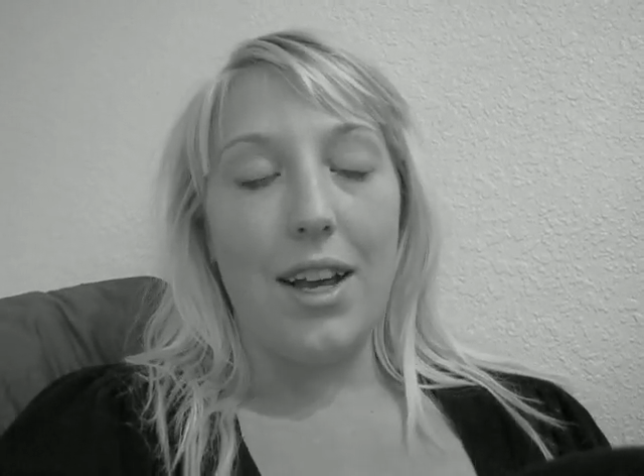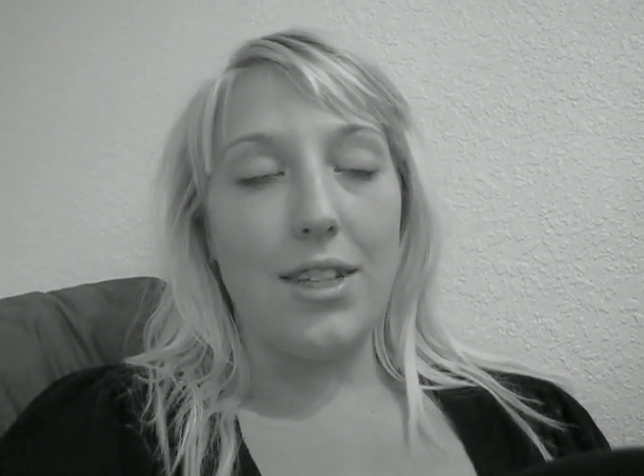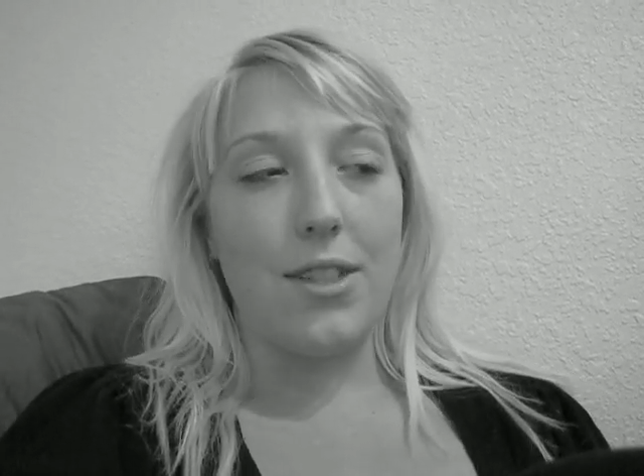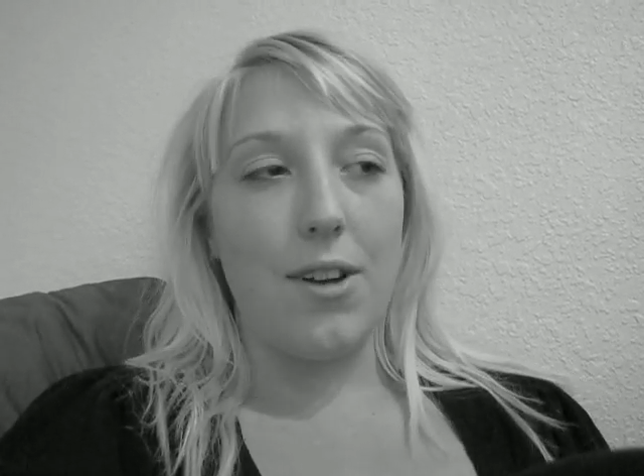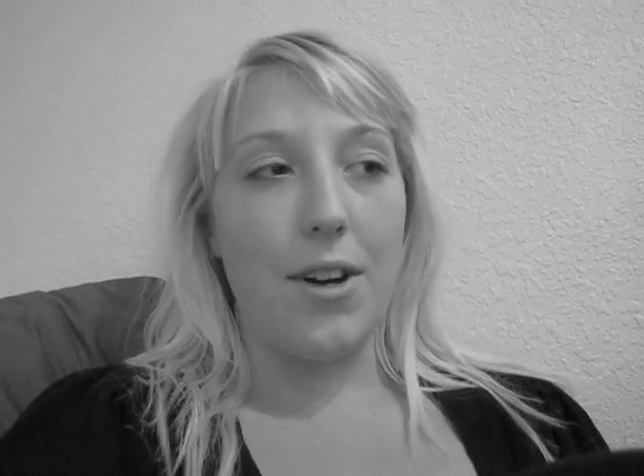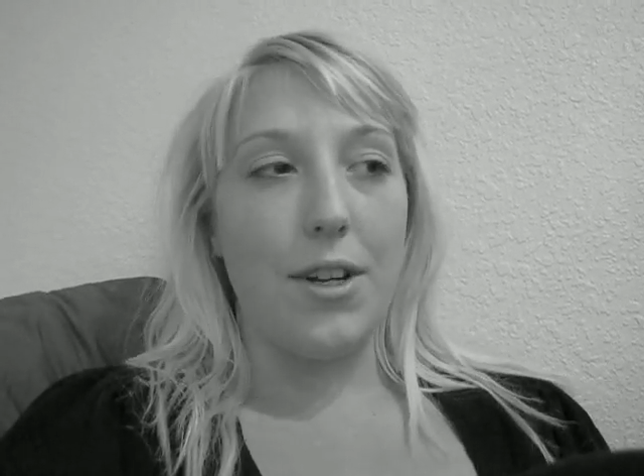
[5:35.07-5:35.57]
I
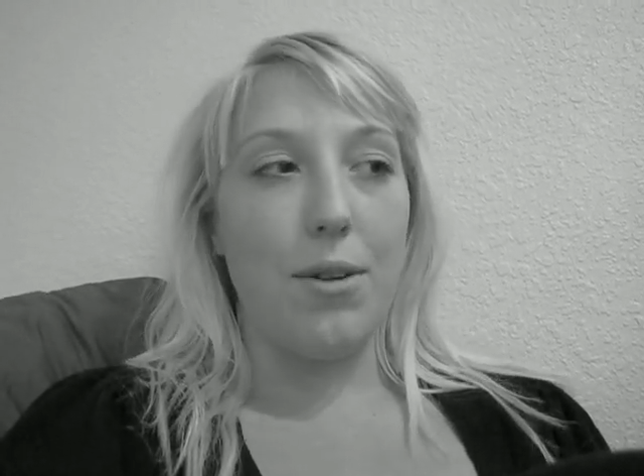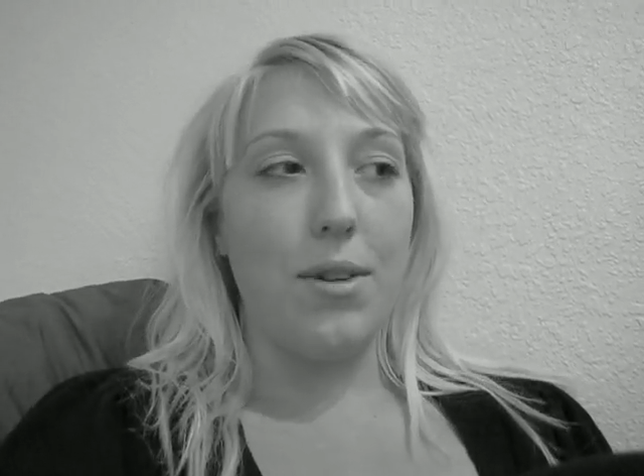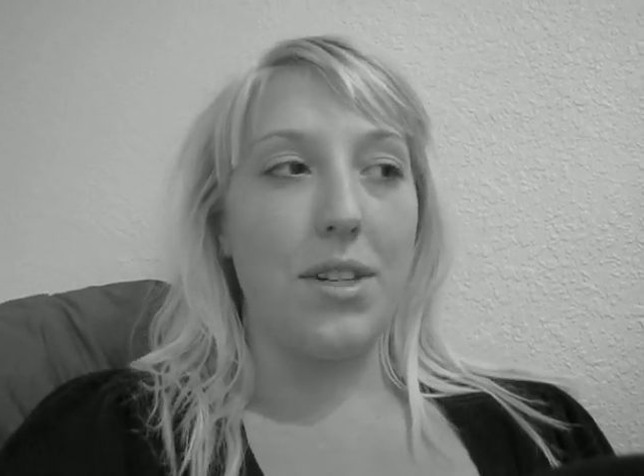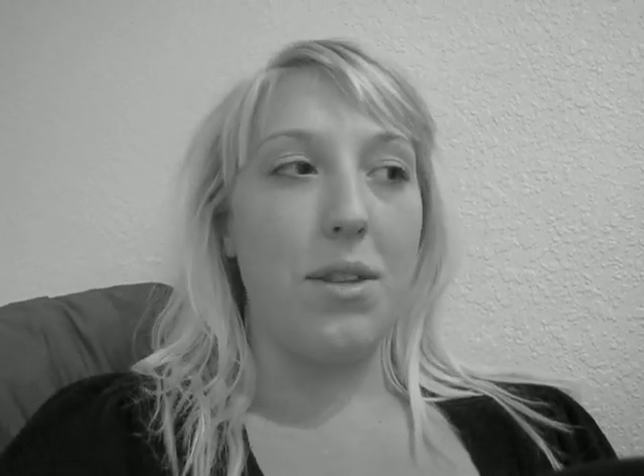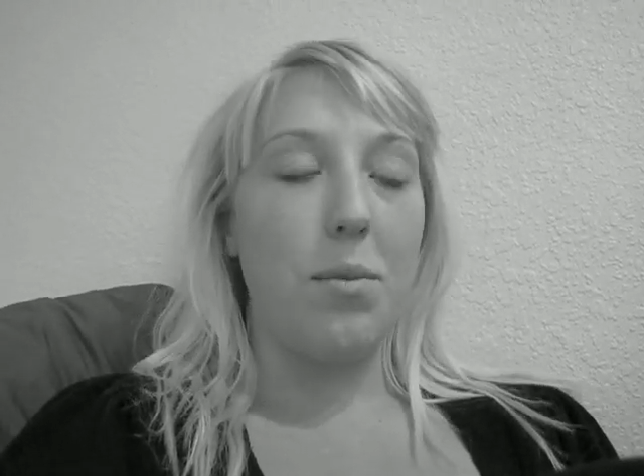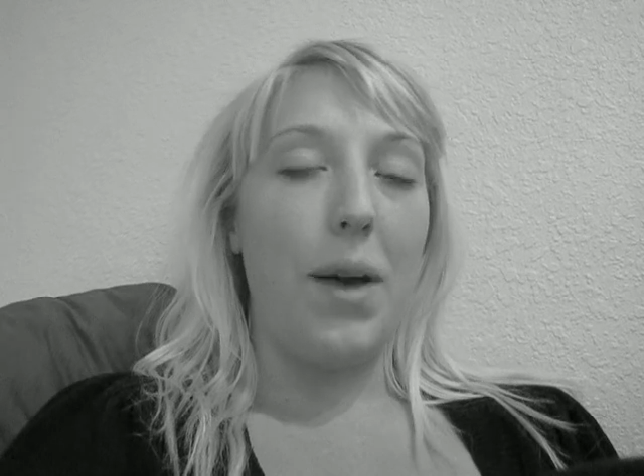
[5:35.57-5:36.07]
started
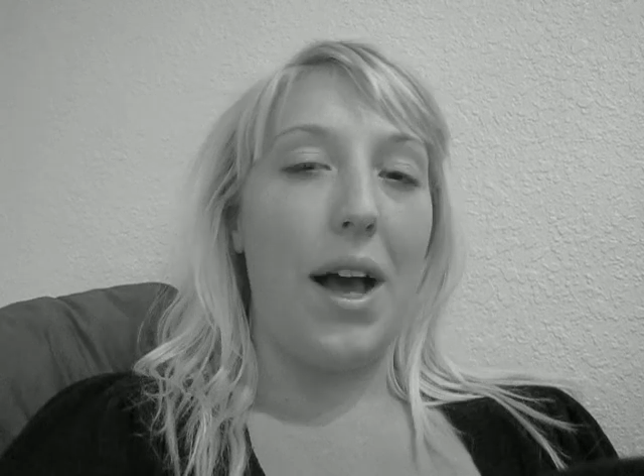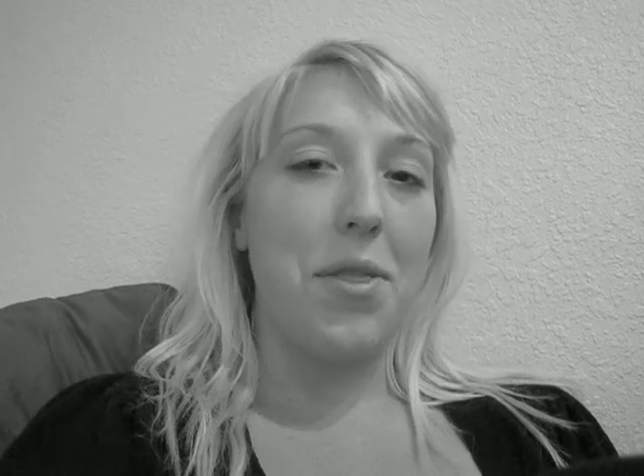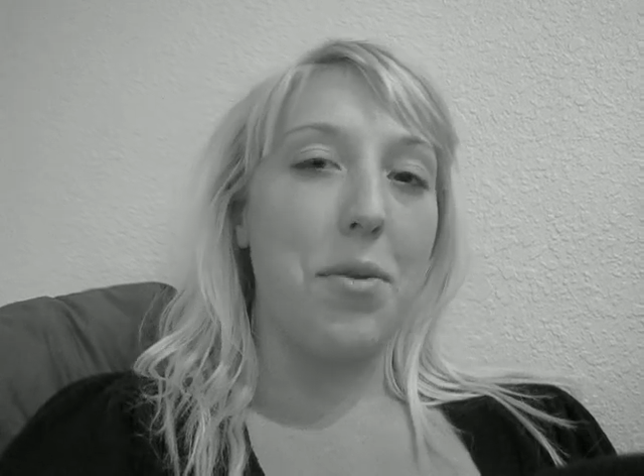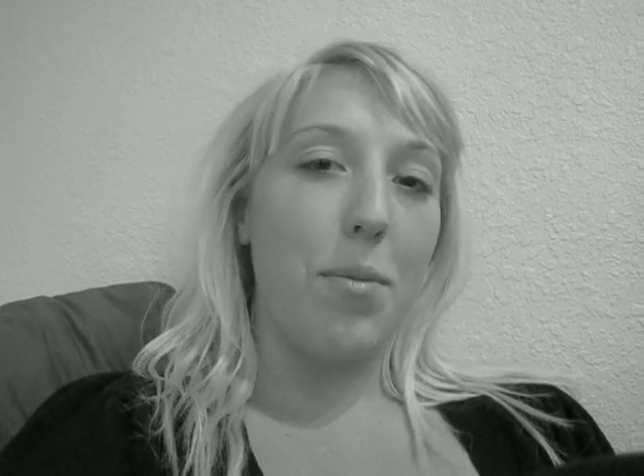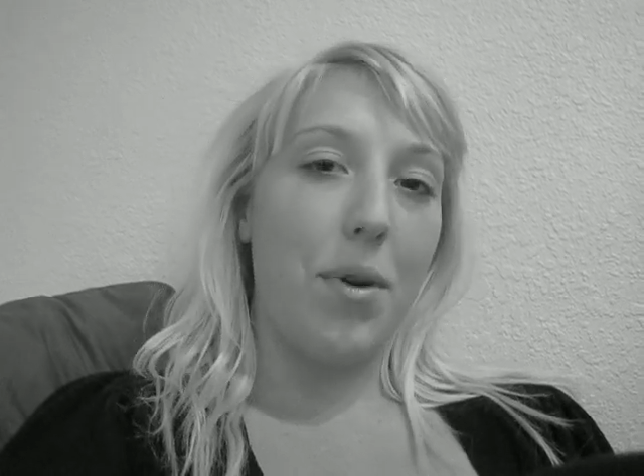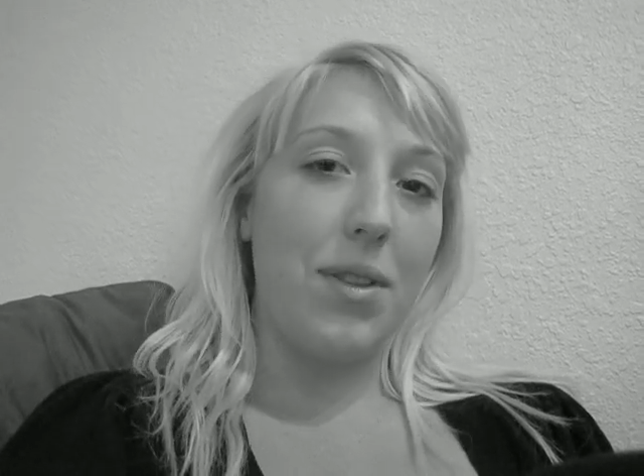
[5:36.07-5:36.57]
going to the
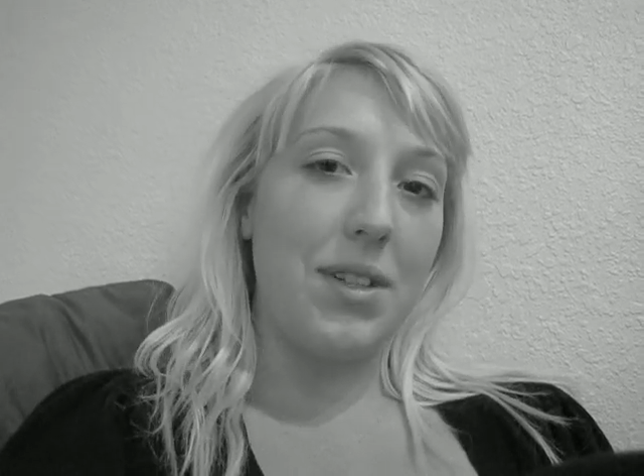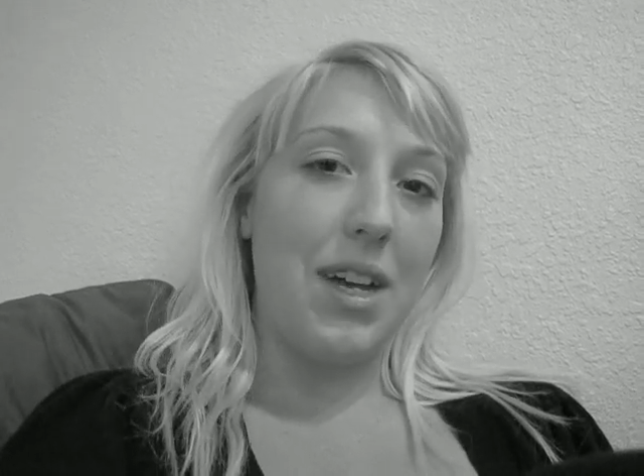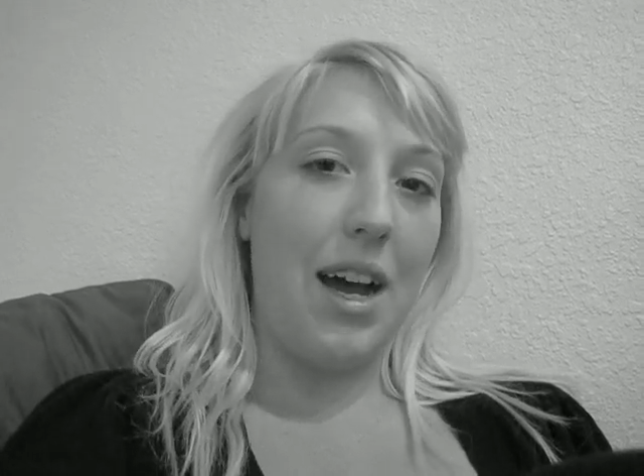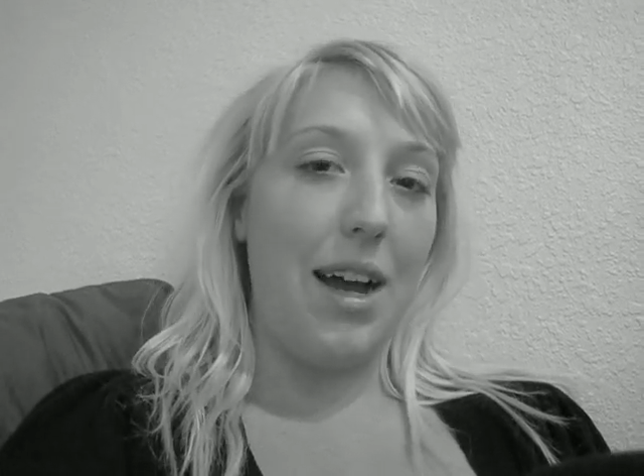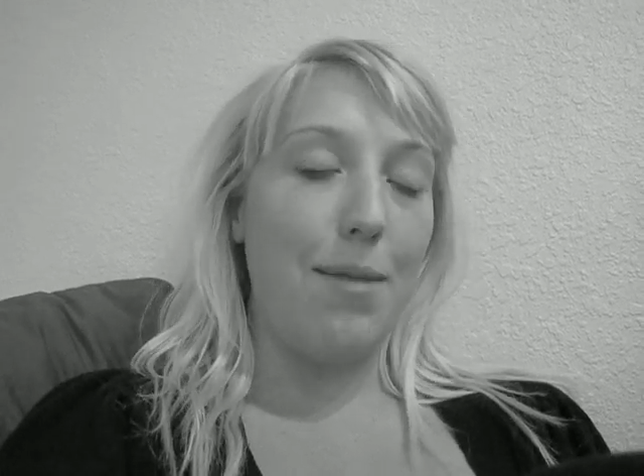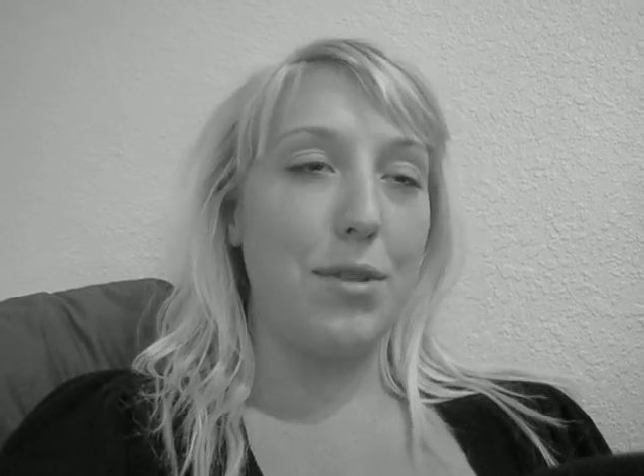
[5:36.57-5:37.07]
bathroom all the
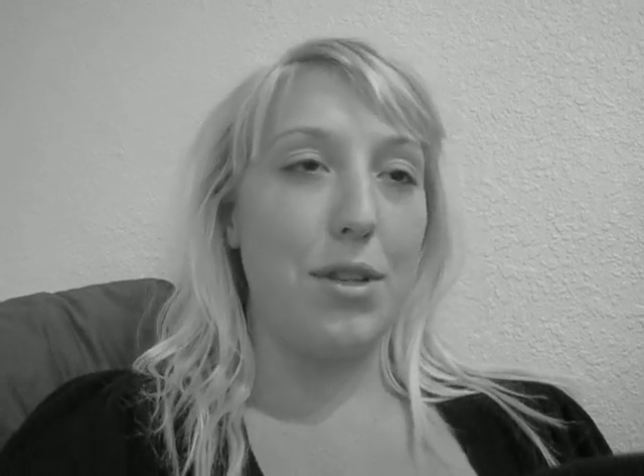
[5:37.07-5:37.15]
time,